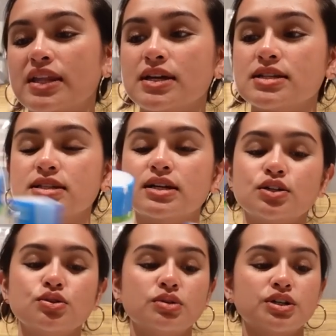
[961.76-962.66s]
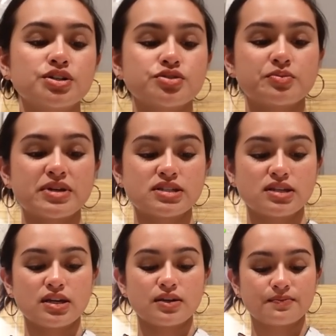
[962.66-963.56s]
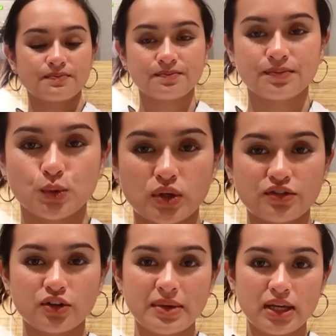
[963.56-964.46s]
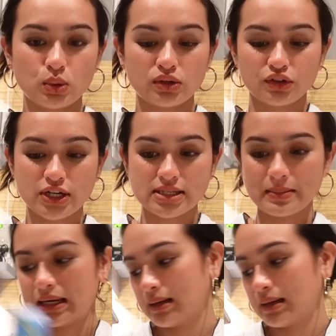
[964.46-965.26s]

I think it's gonna do wonders on my skin. One for me and one for Isabel.